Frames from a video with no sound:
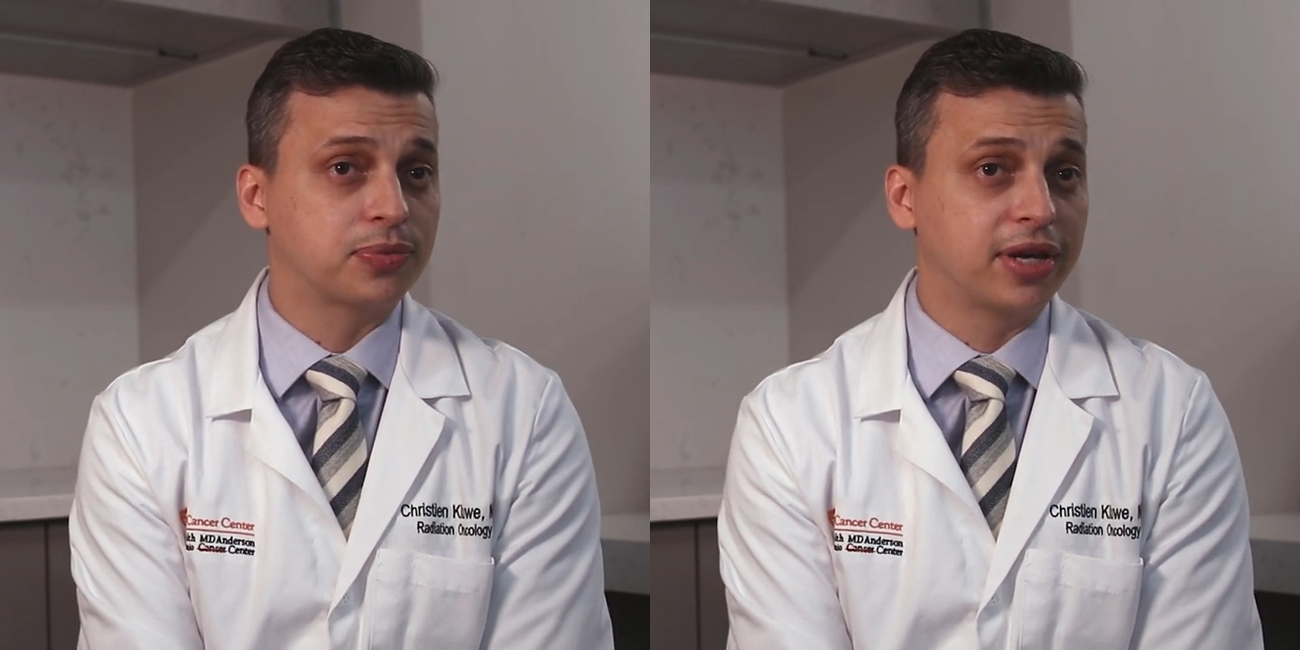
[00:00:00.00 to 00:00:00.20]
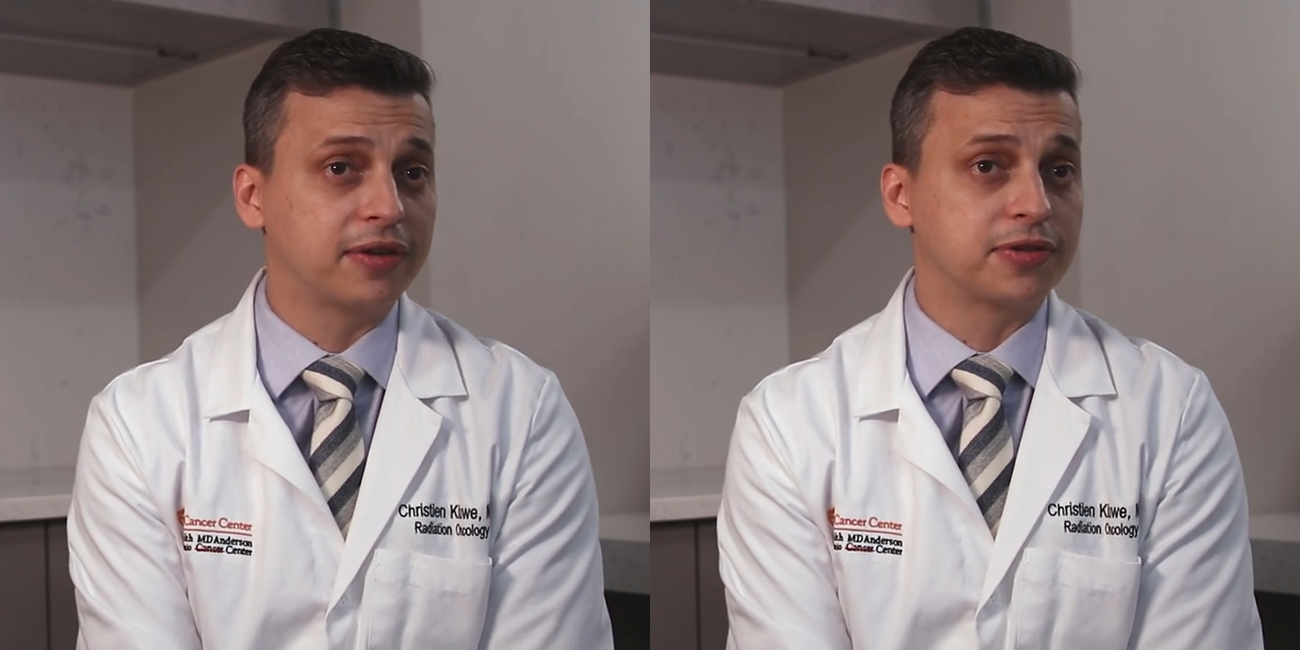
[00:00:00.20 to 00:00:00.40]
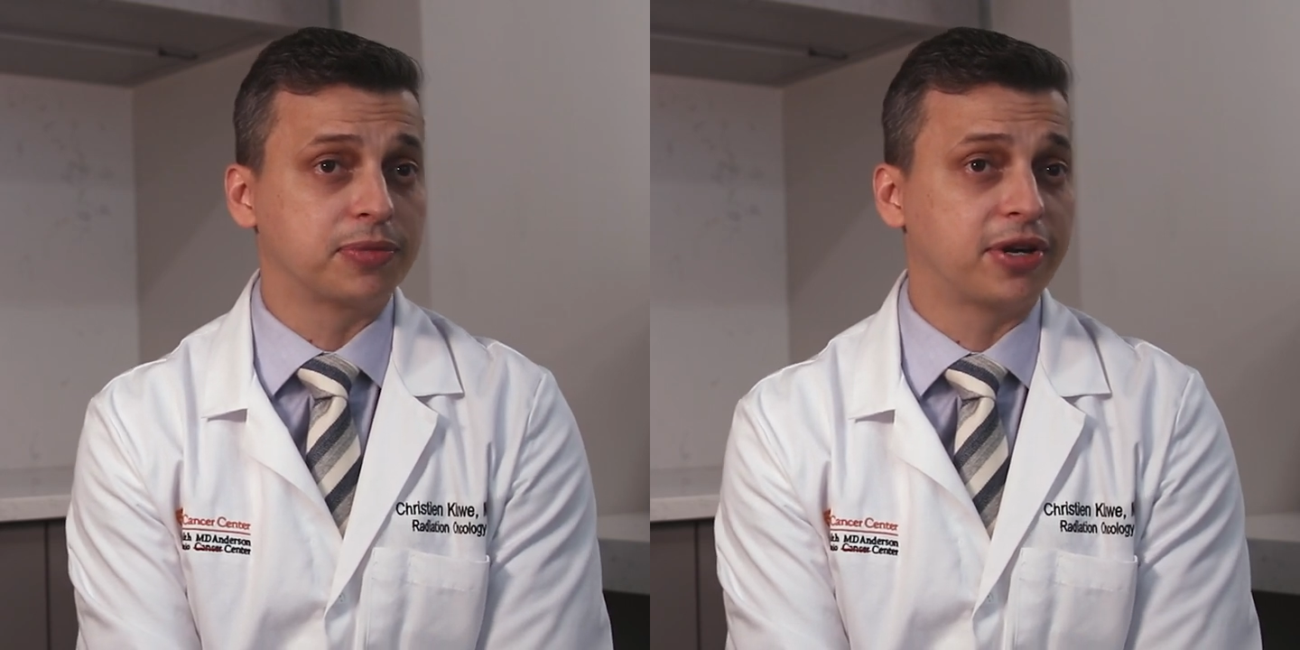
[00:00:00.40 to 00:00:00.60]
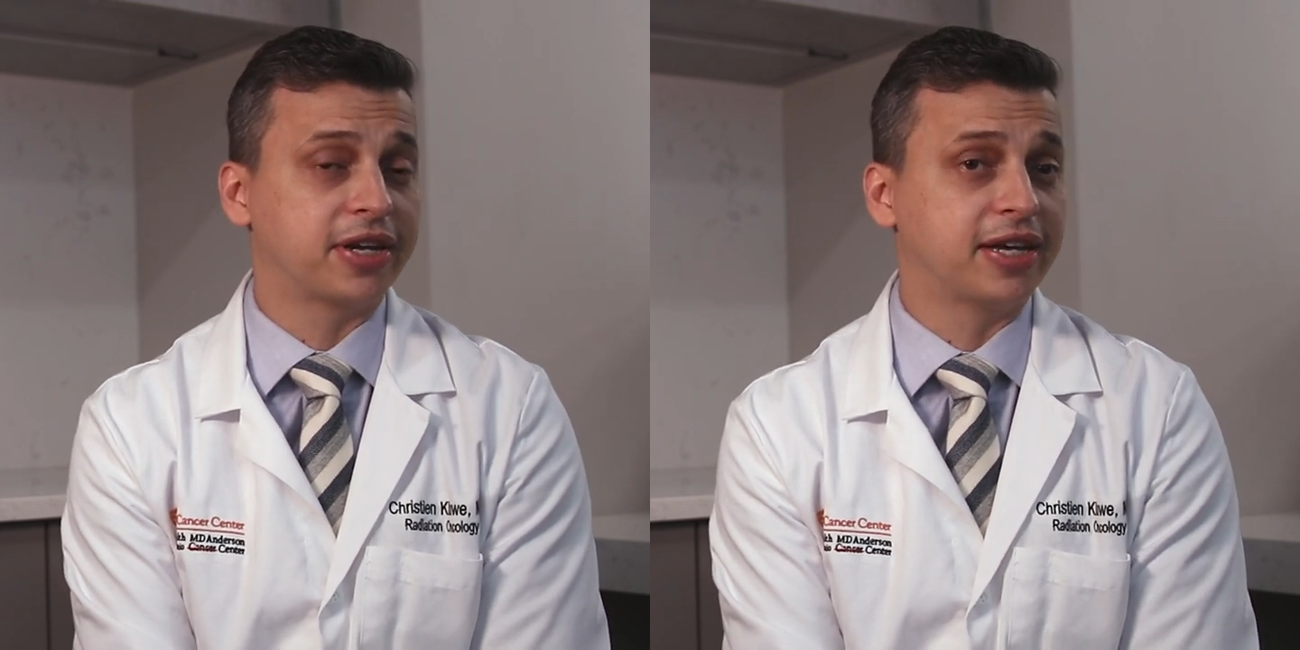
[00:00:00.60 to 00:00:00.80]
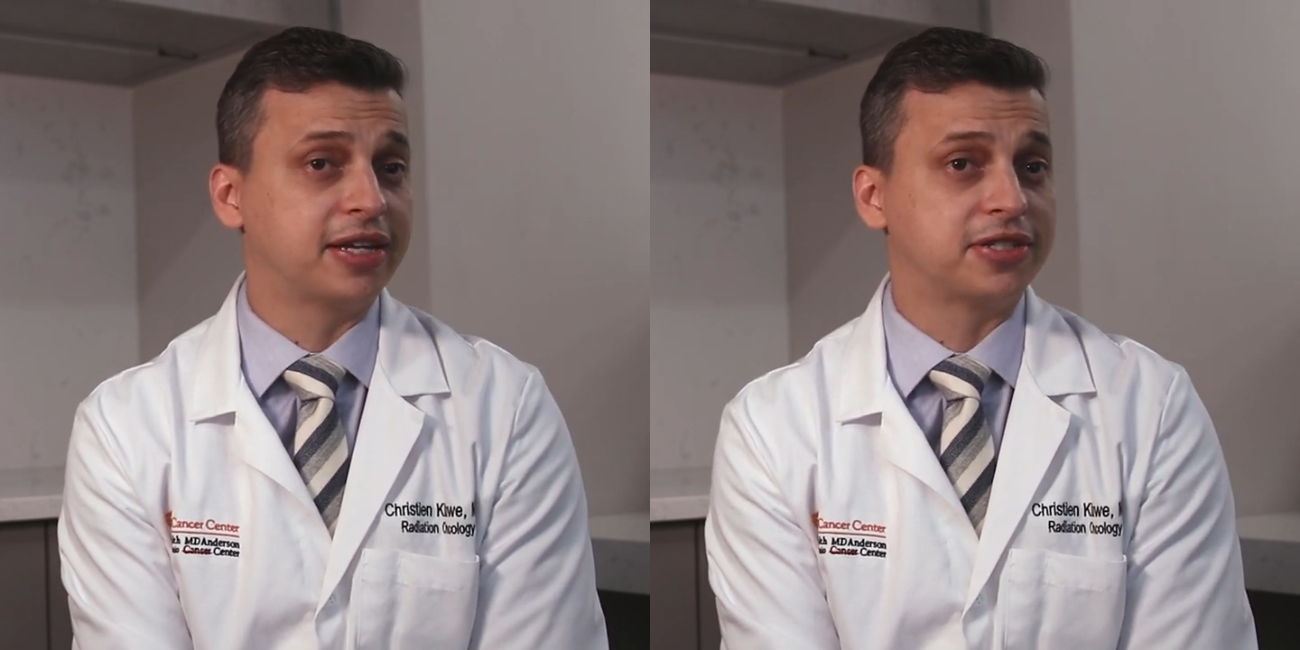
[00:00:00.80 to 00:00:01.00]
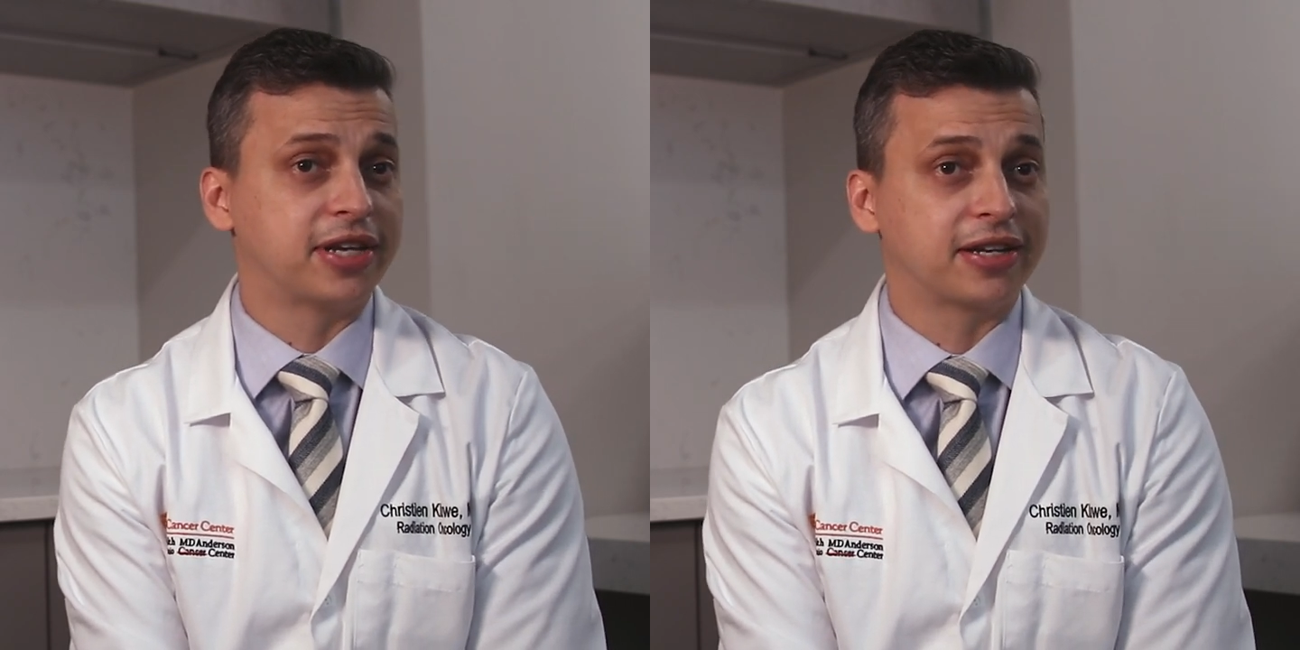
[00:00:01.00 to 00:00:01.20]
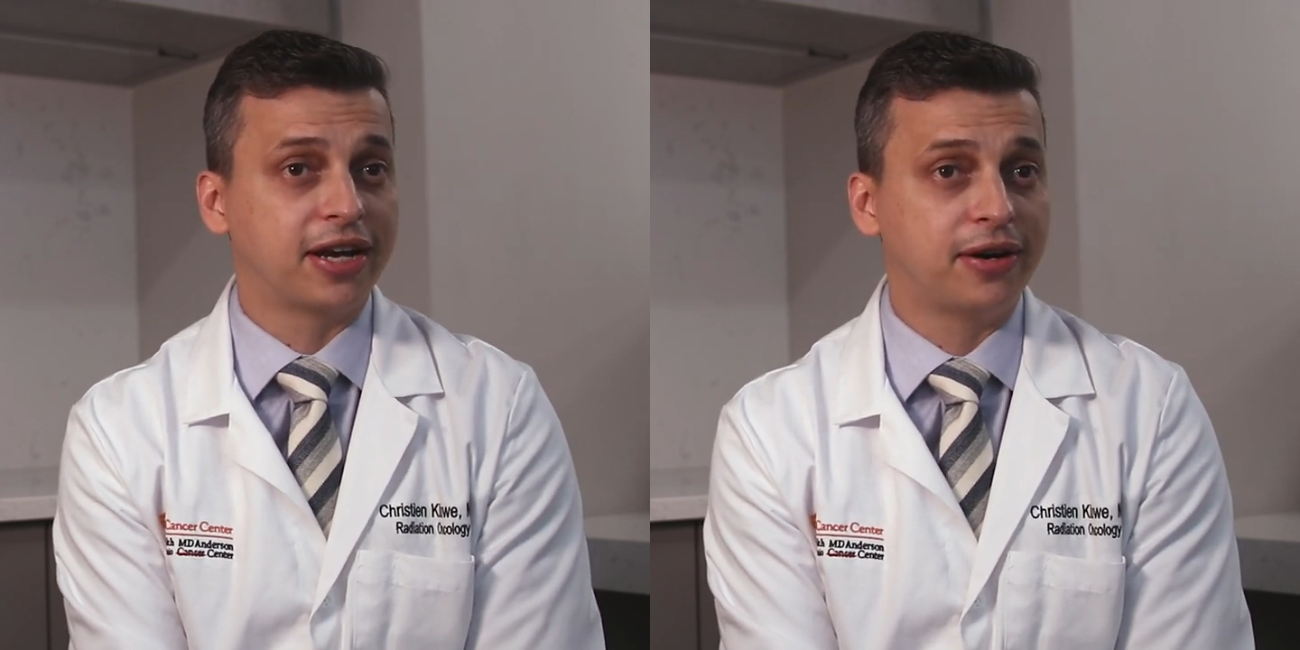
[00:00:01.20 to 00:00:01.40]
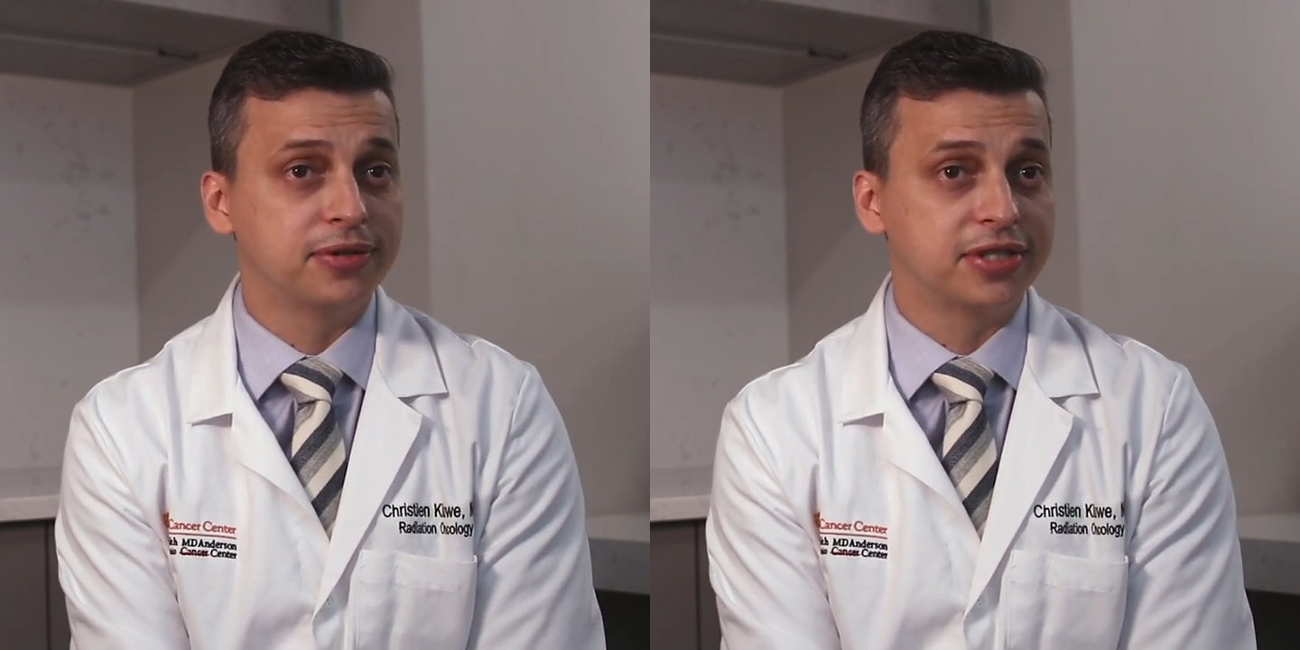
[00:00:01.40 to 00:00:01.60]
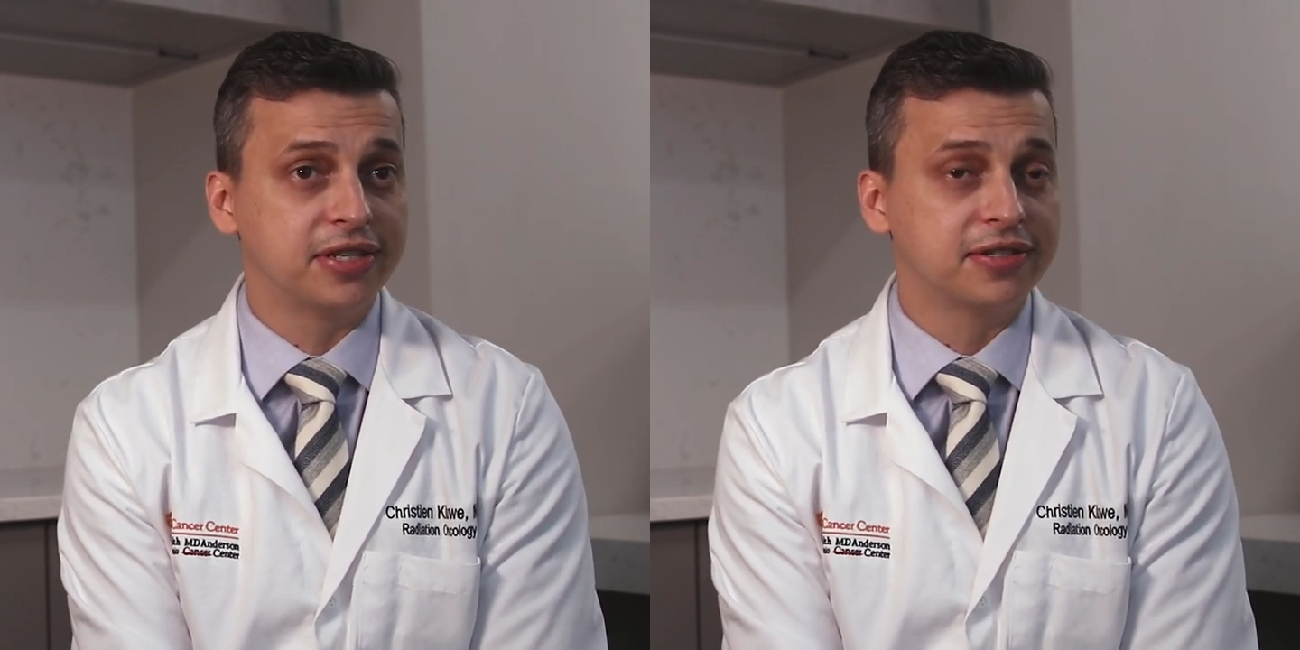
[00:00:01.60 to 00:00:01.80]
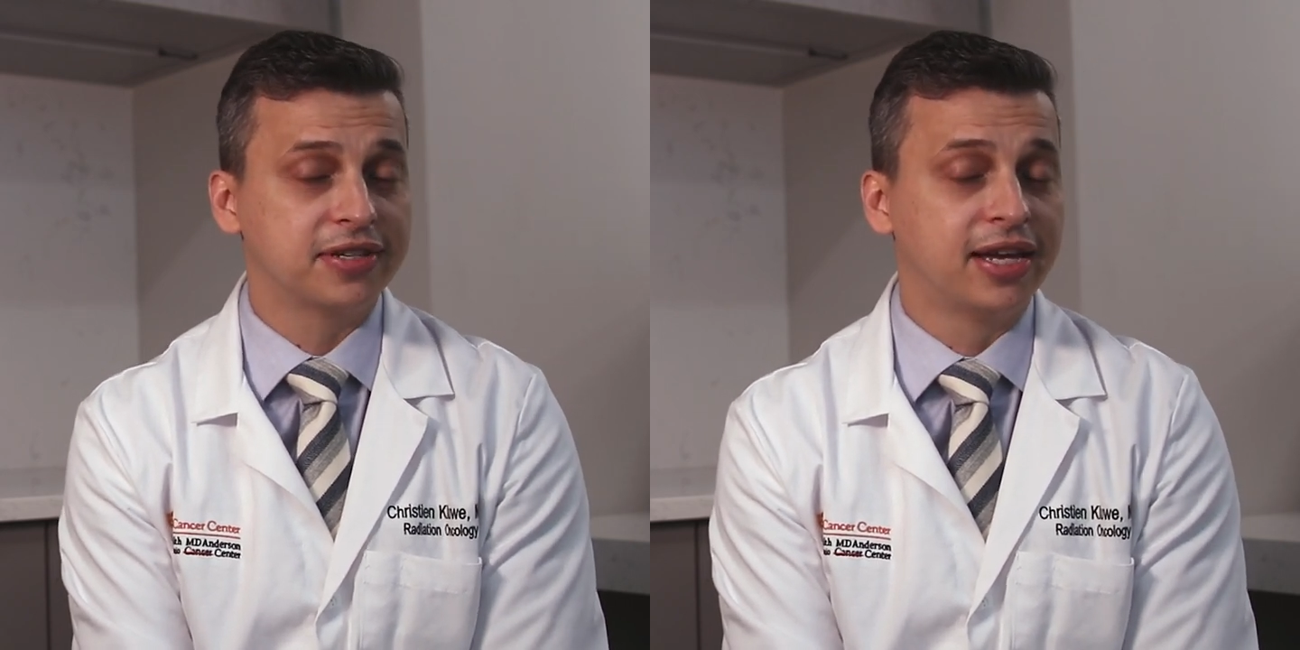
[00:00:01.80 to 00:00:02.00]
we have some cutting-edge
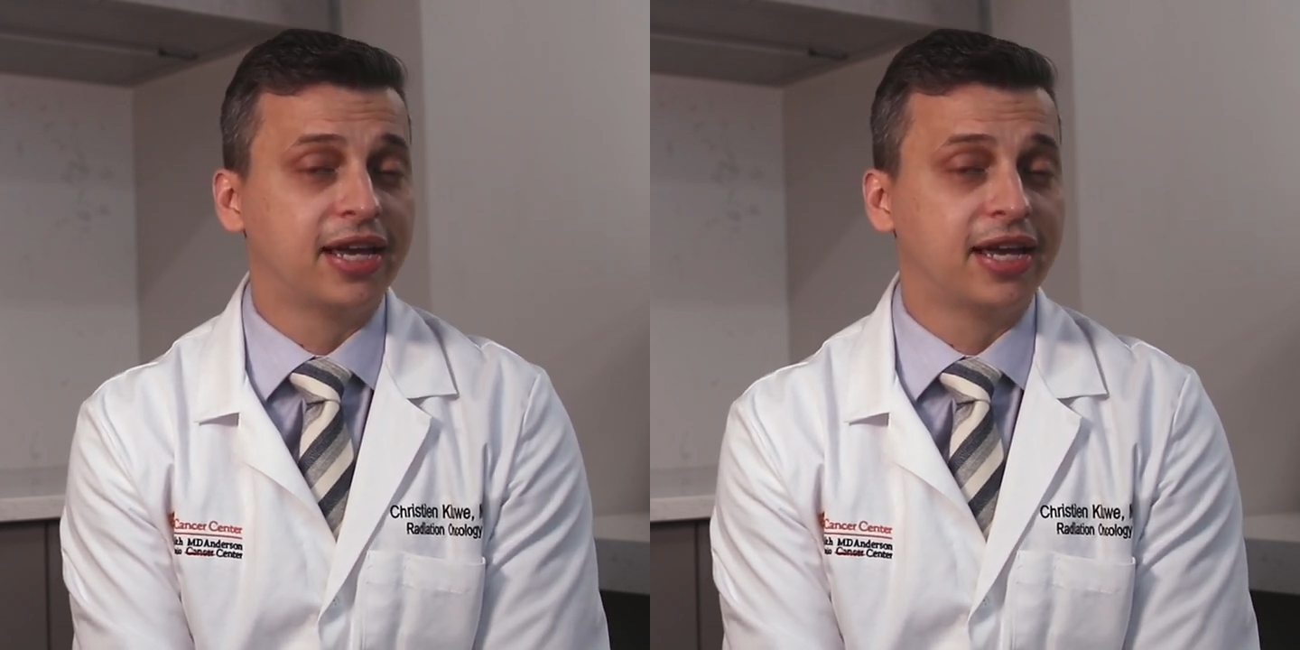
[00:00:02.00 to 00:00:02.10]
technologies.